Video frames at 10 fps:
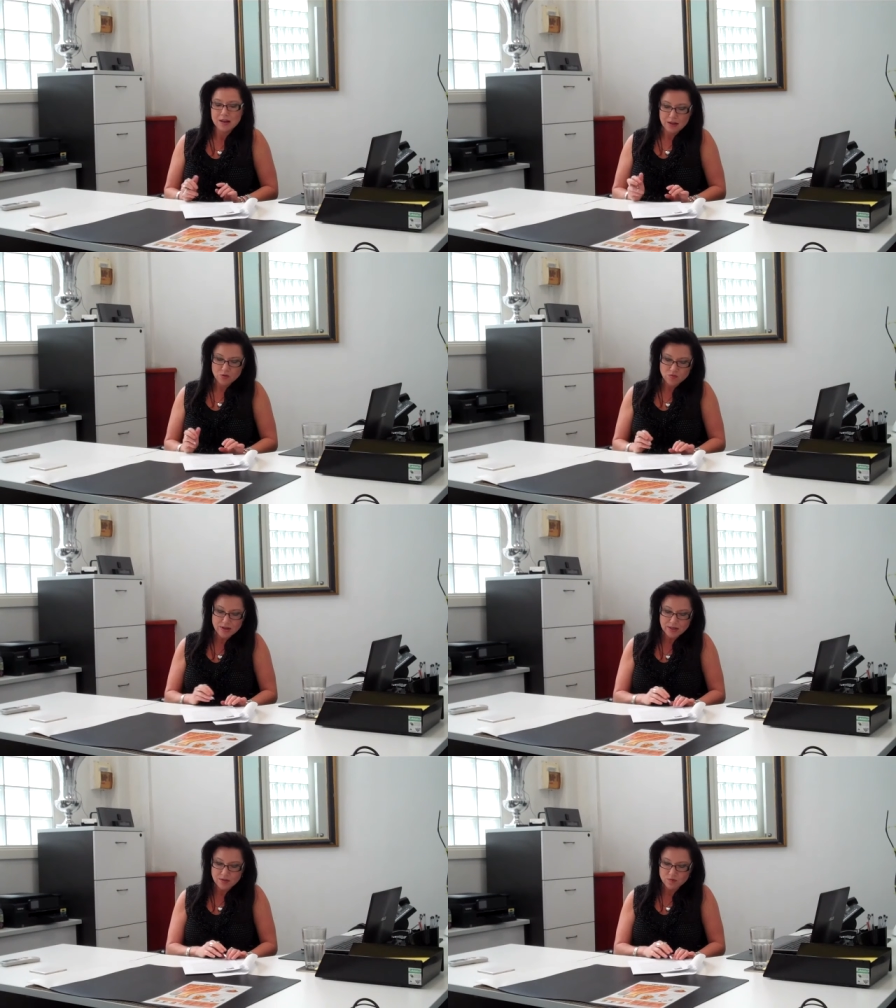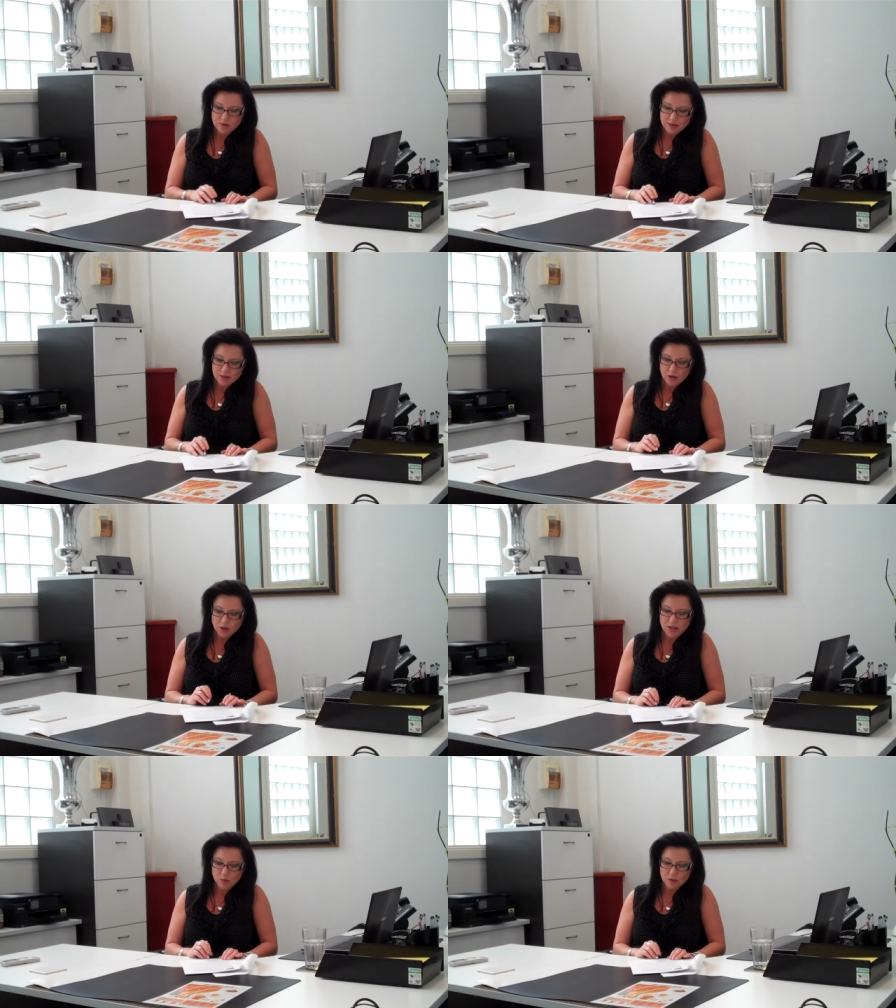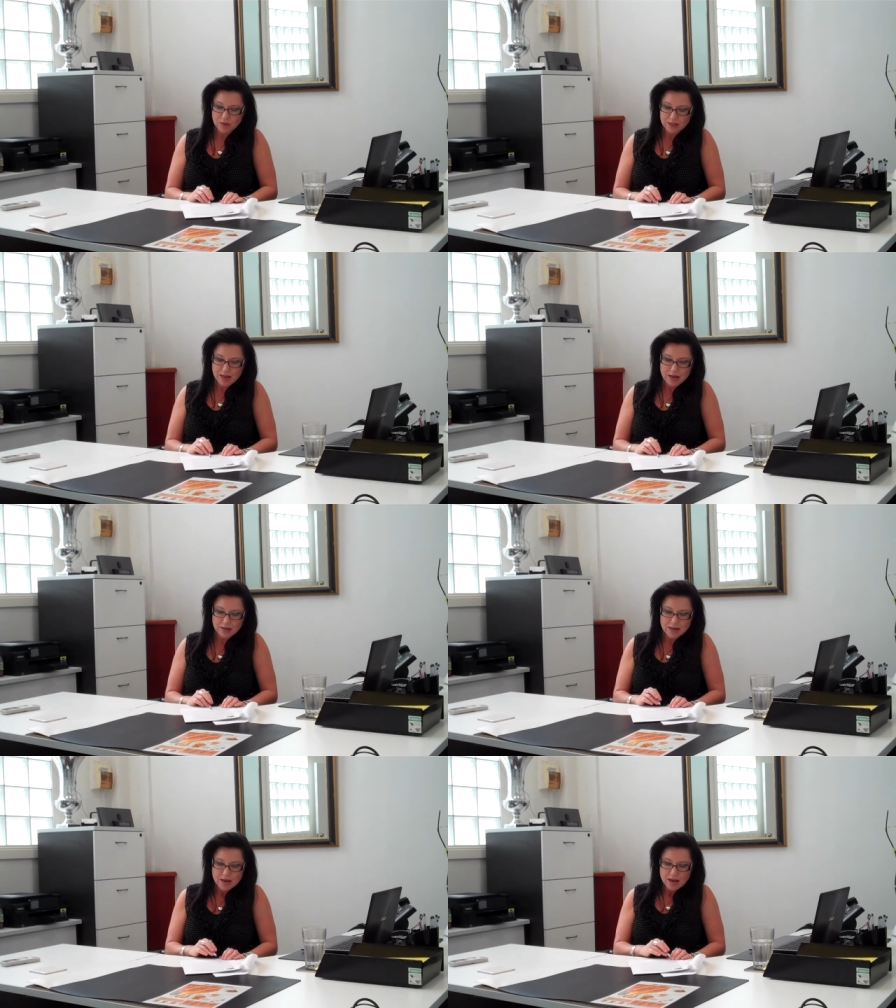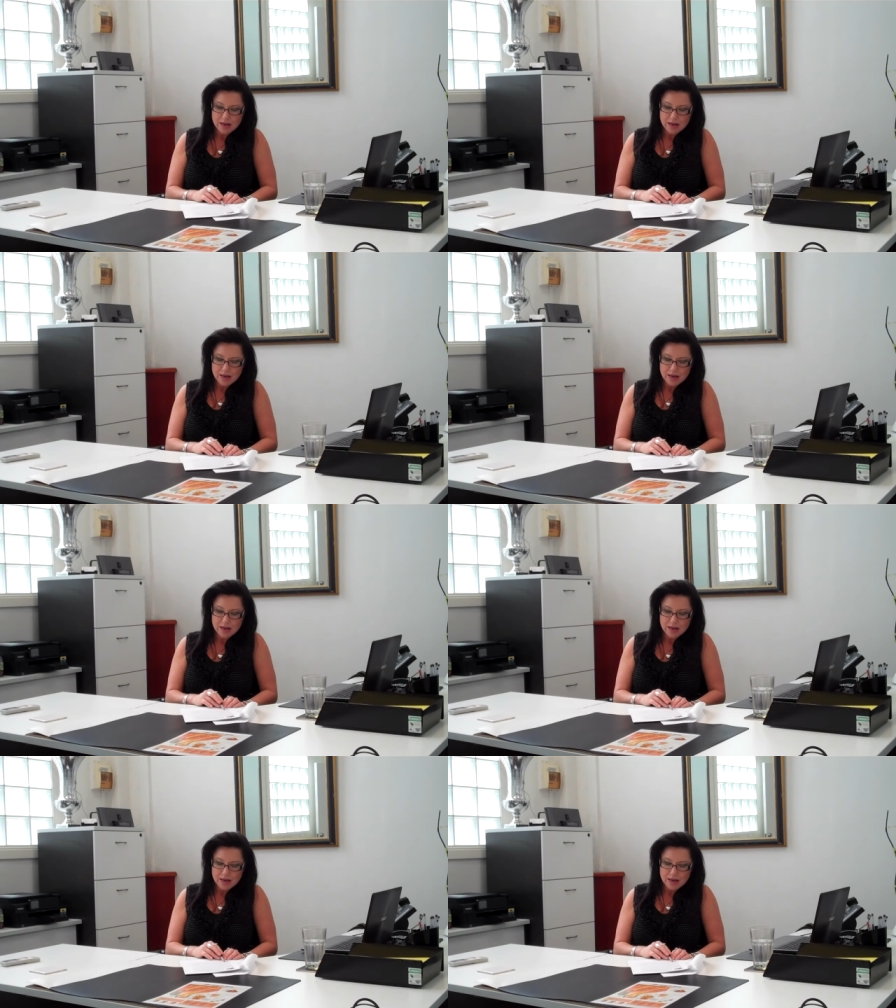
And the recent research that we've seen